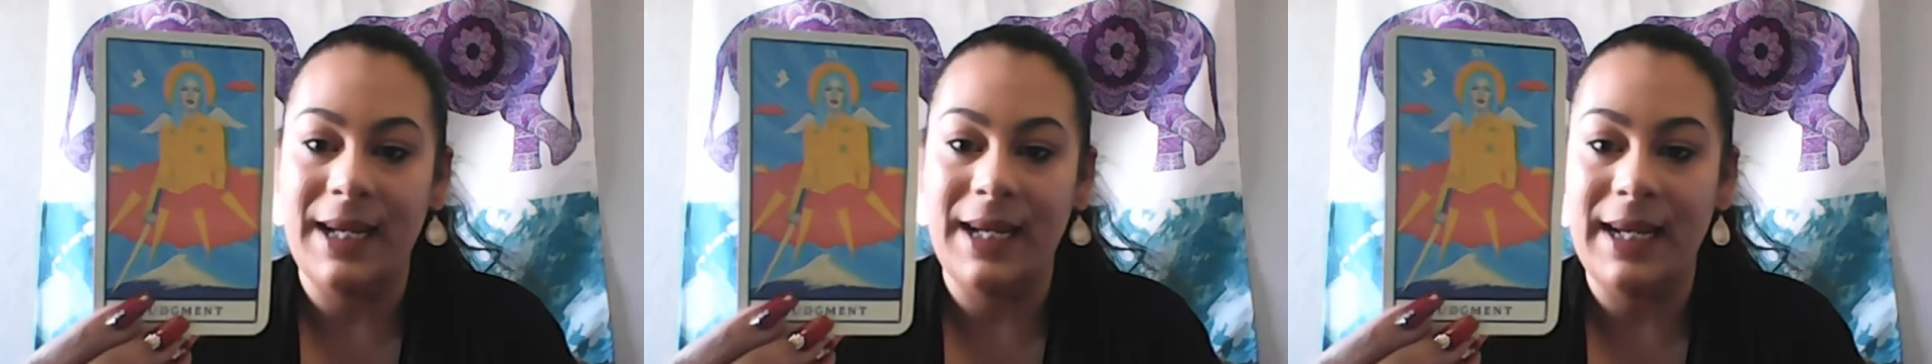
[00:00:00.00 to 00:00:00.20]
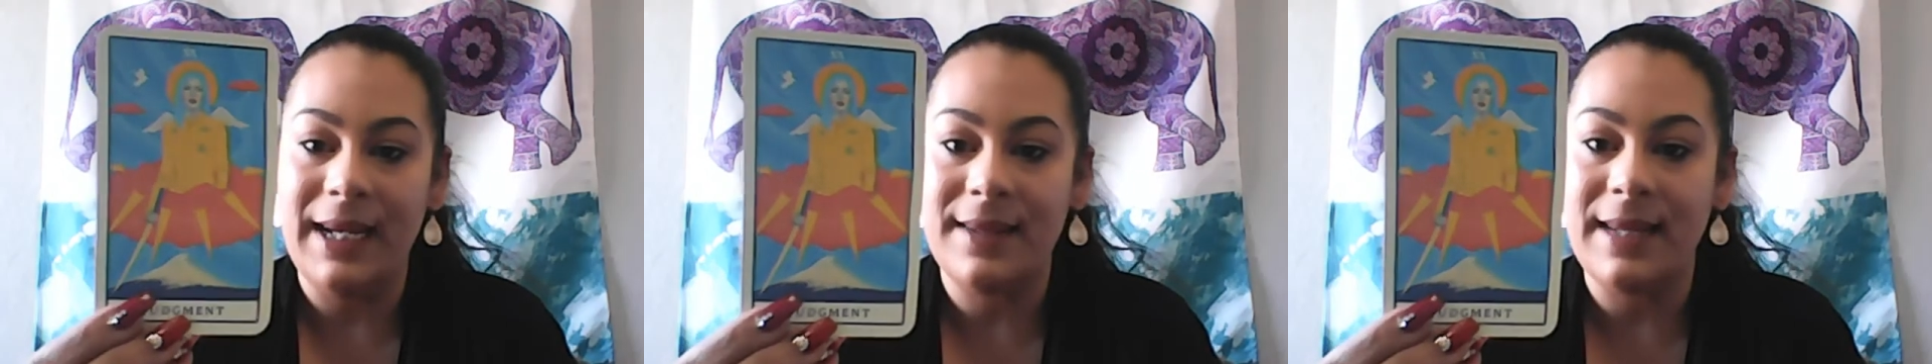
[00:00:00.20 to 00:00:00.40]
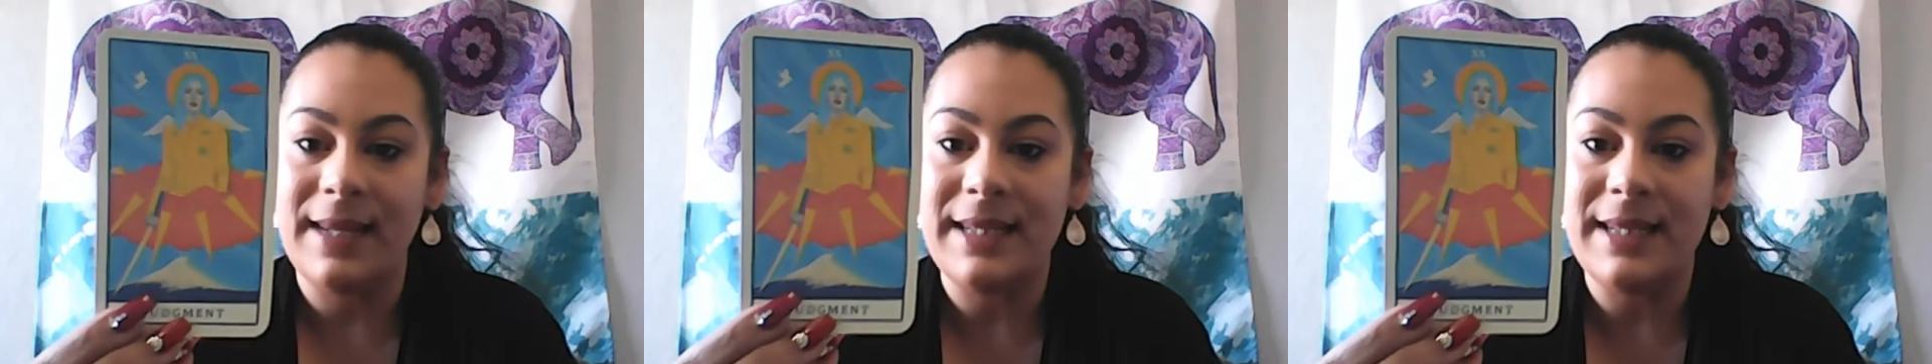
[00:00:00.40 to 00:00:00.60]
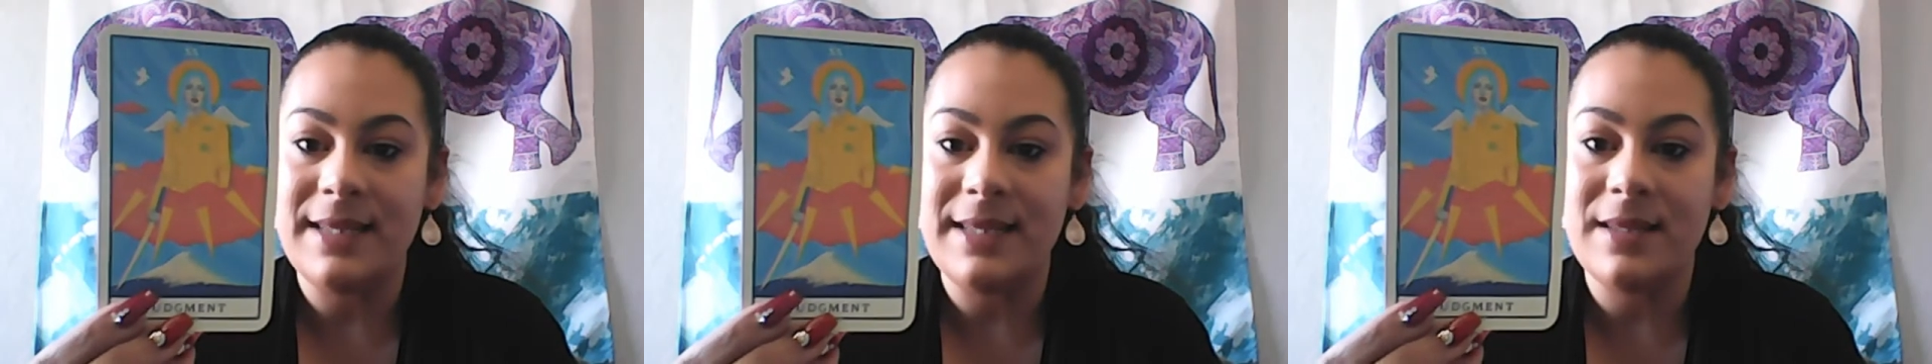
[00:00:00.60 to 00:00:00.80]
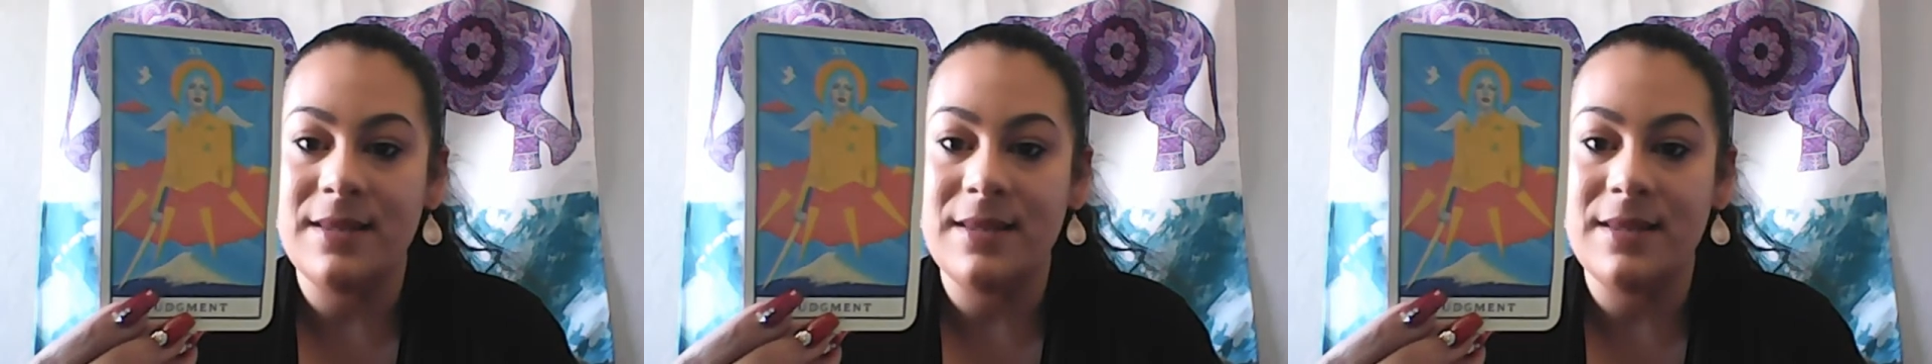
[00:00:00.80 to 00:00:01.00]
It's like
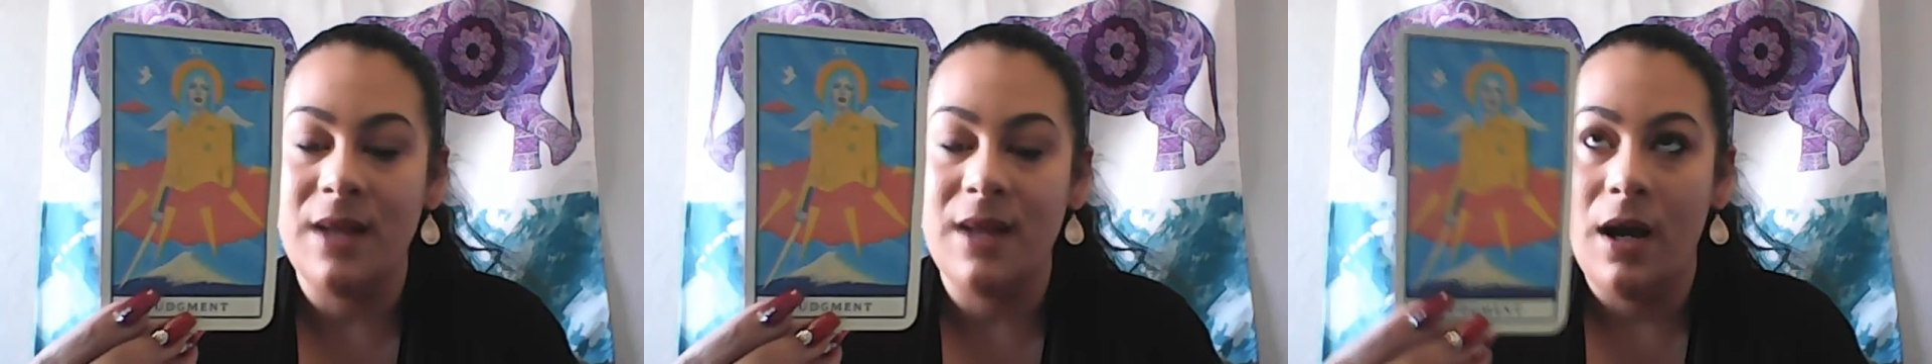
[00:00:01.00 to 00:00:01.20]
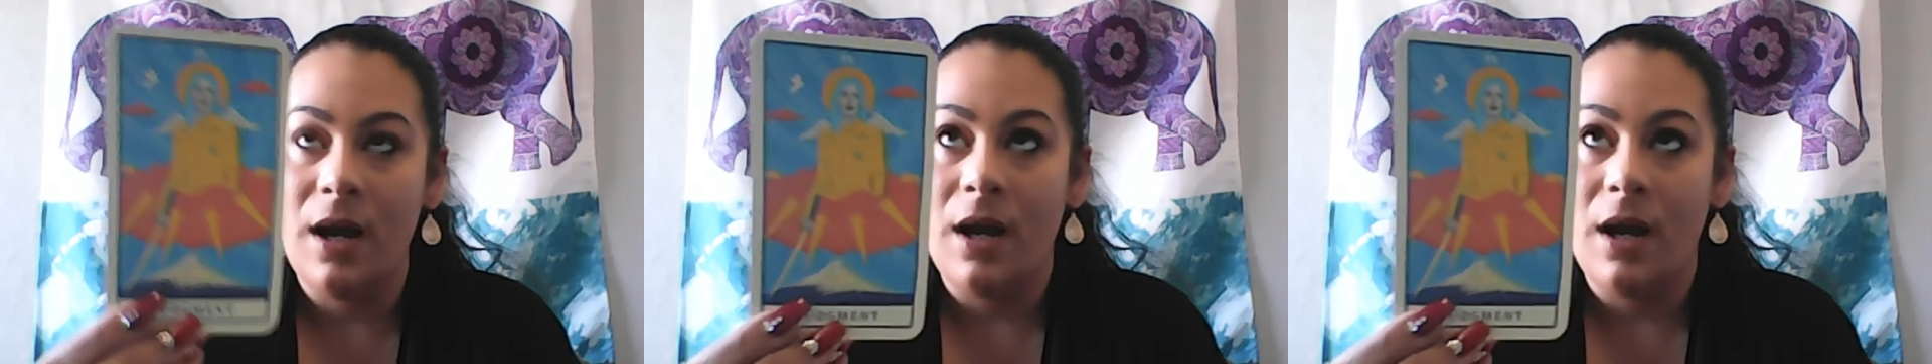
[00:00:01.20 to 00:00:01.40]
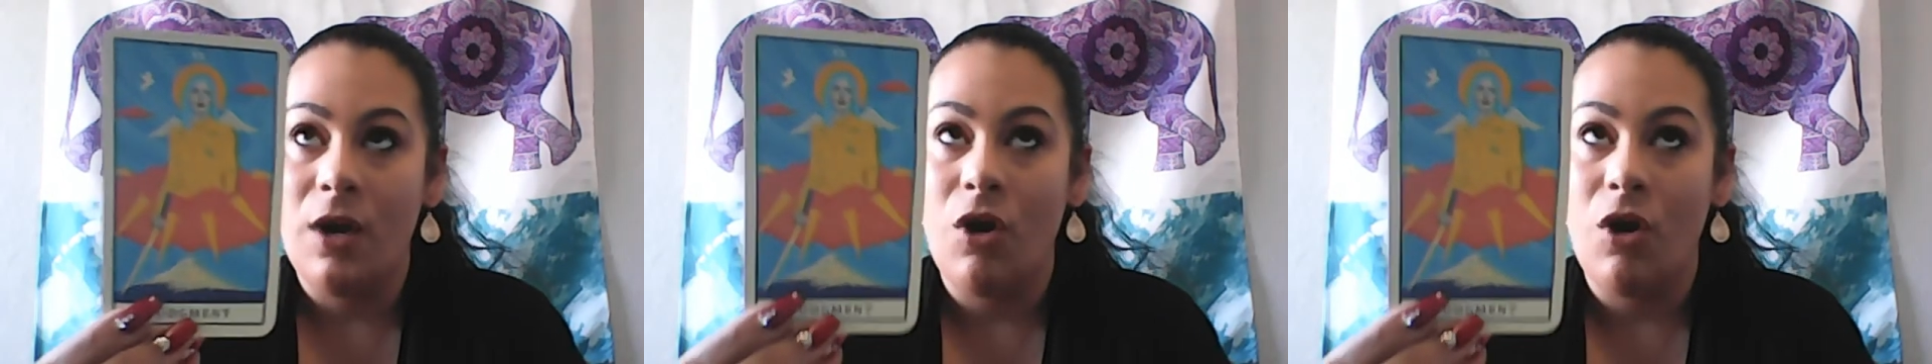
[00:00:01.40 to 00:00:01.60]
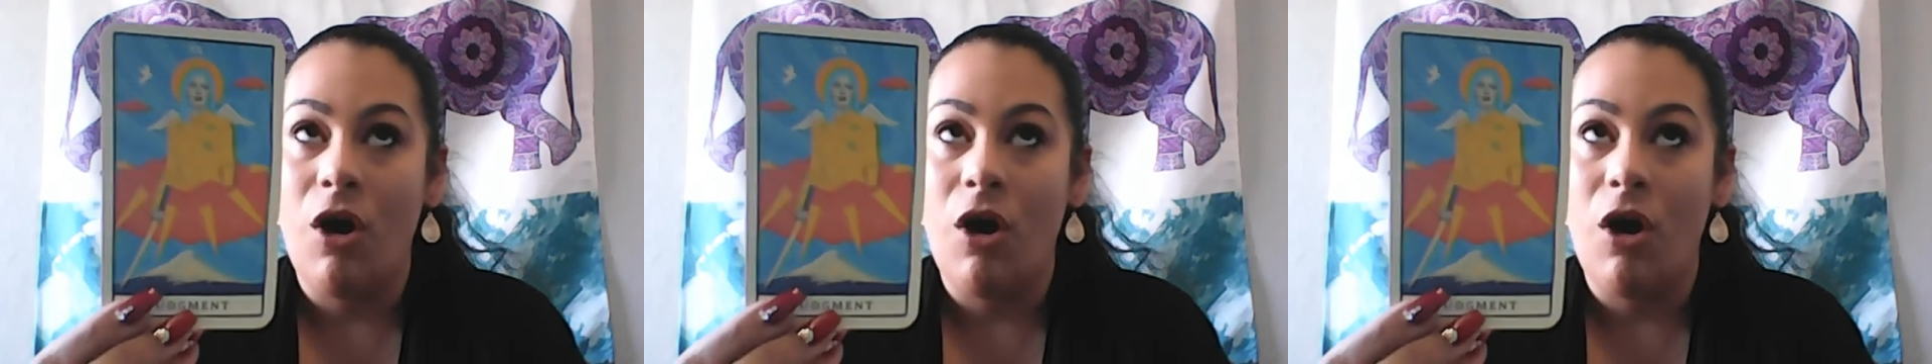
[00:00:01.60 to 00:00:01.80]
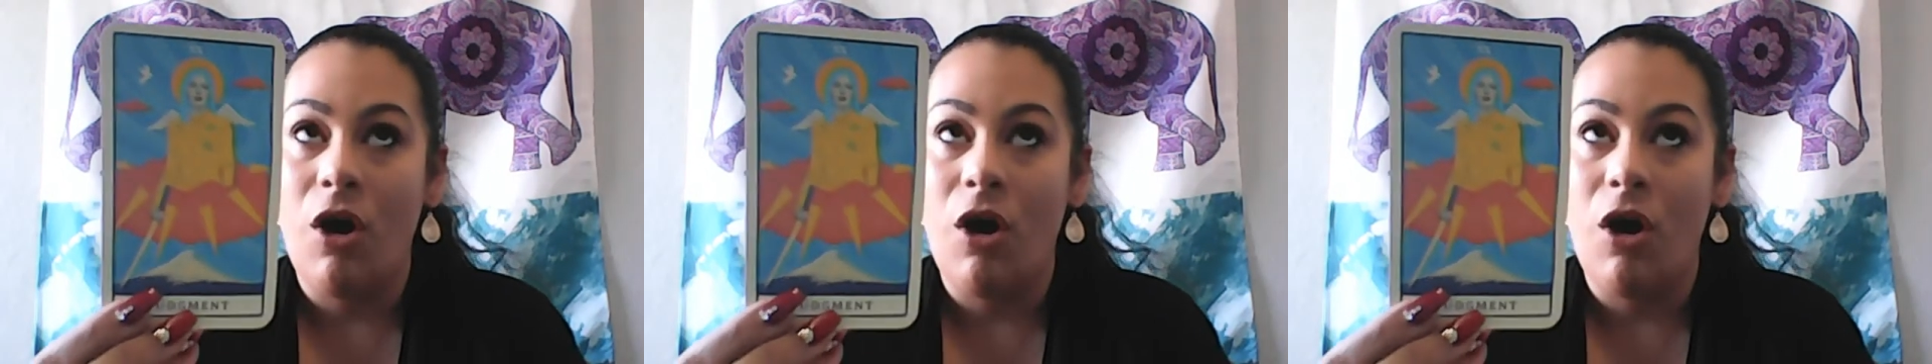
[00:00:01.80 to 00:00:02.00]
this is
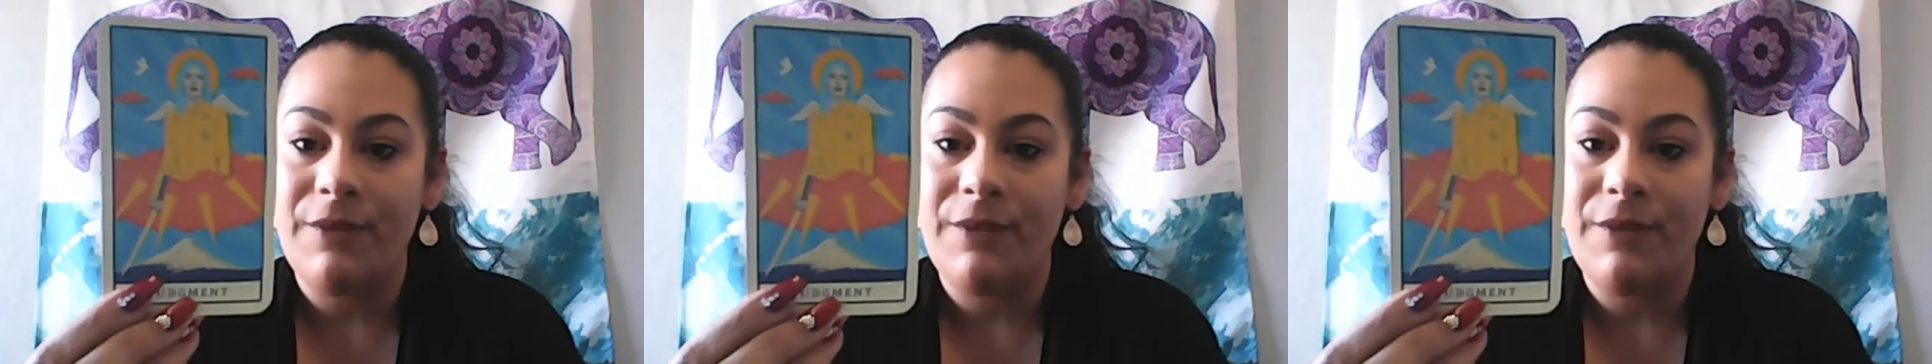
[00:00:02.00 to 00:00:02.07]
calling